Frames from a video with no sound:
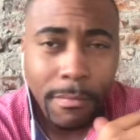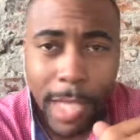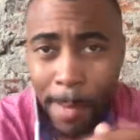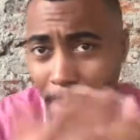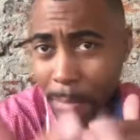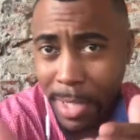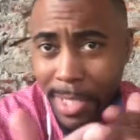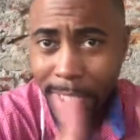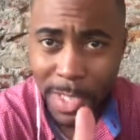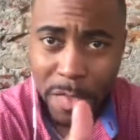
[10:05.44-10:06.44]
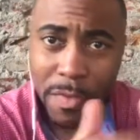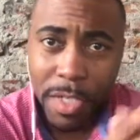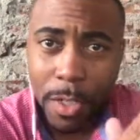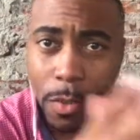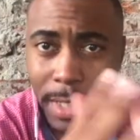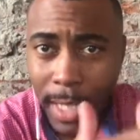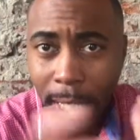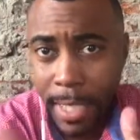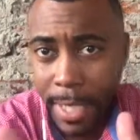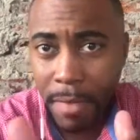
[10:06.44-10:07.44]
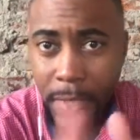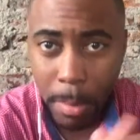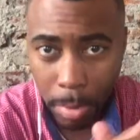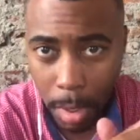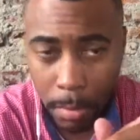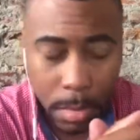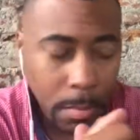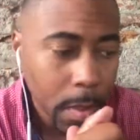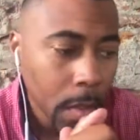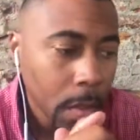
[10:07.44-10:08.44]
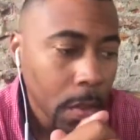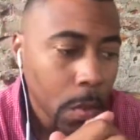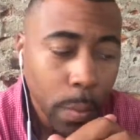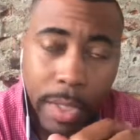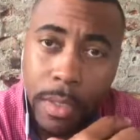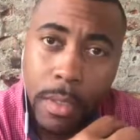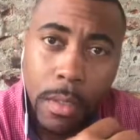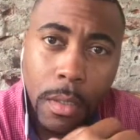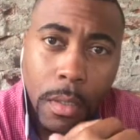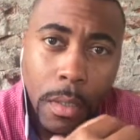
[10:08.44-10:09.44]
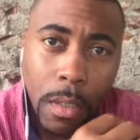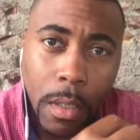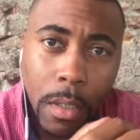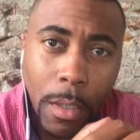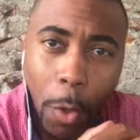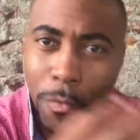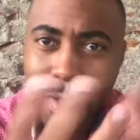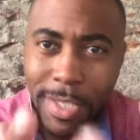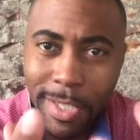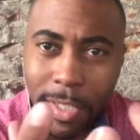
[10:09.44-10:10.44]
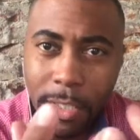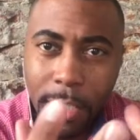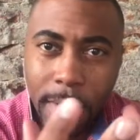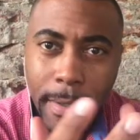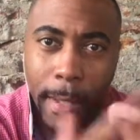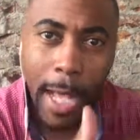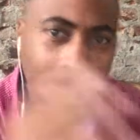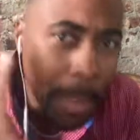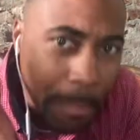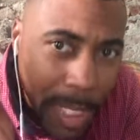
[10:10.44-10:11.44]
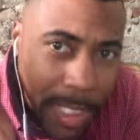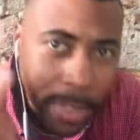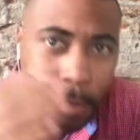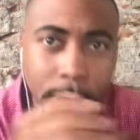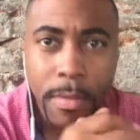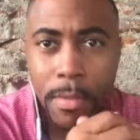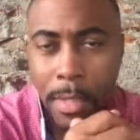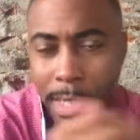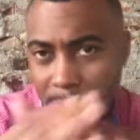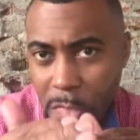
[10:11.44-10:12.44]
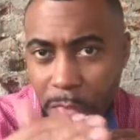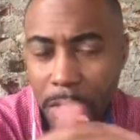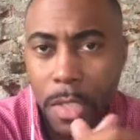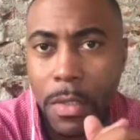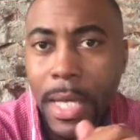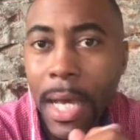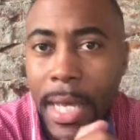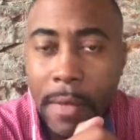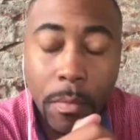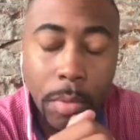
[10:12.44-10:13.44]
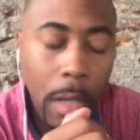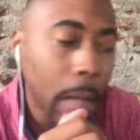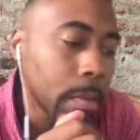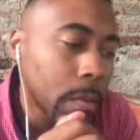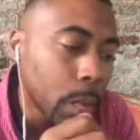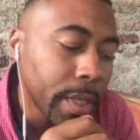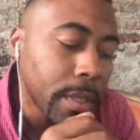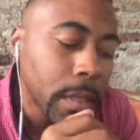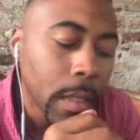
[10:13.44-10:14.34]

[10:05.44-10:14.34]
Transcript: I'm admitting in this video that I have a problem with overthinking. I'm admitting in this video that I have a problem with